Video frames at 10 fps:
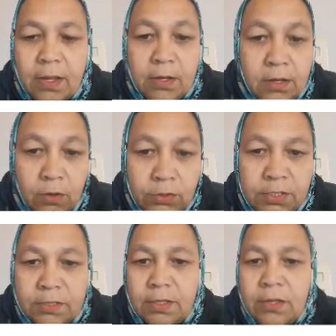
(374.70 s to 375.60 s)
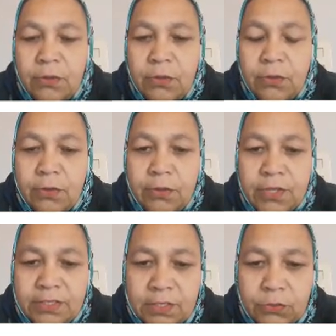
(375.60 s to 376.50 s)
Note in
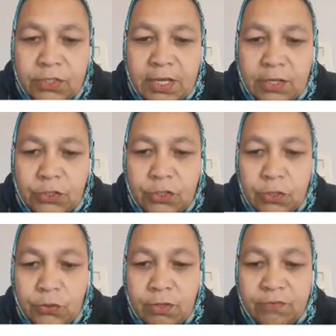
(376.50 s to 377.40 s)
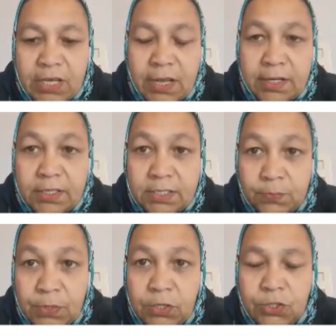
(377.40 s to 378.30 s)
this introduction the use of direct
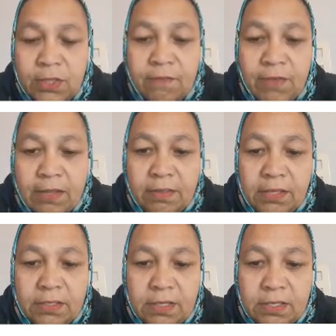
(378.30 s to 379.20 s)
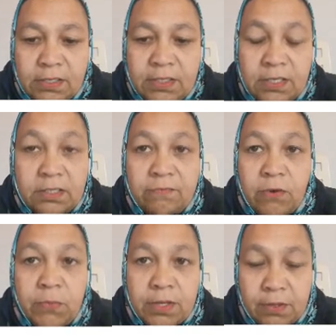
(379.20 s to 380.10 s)
speech and the fact that it is written
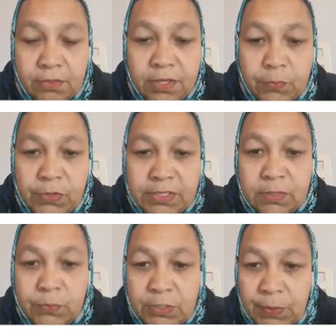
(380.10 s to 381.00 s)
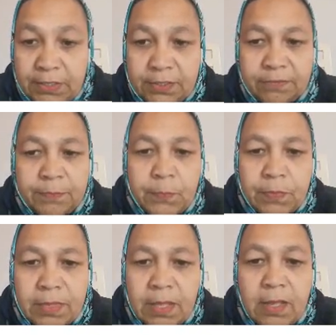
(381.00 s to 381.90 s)
from the third person perspective.
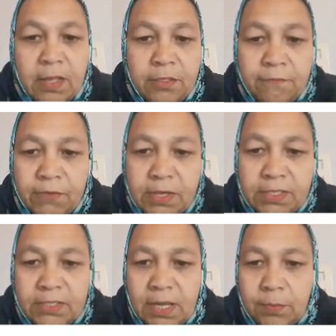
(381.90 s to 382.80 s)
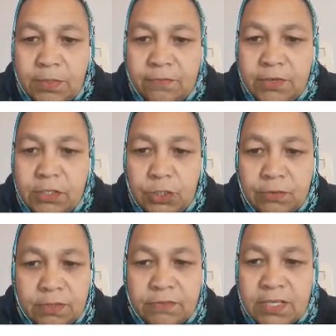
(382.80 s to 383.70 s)
The first time Tiffany
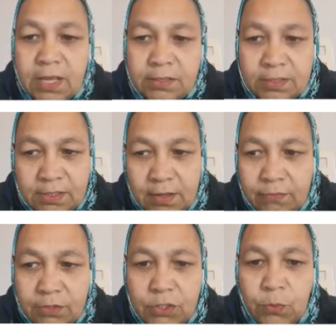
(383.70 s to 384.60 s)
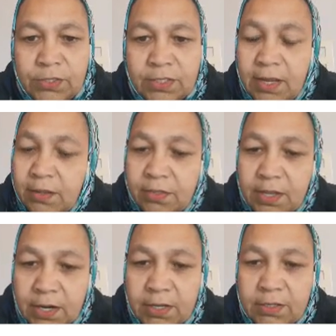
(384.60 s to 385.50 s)
Josephs cut herself, she was in 8th
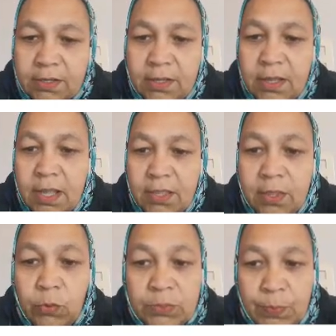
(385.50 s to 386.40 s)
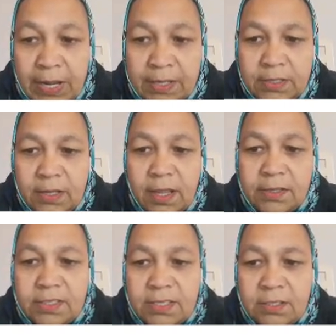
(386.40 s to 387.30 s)
grade. There was blood
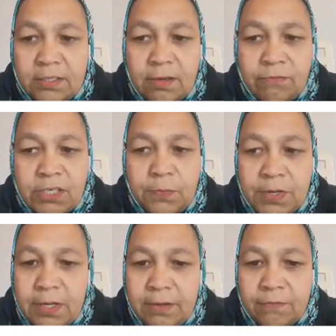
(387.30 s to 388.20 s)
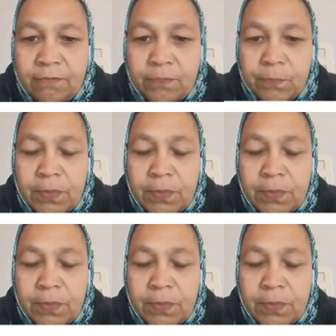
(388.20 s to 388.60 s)
and a sense of deep relief.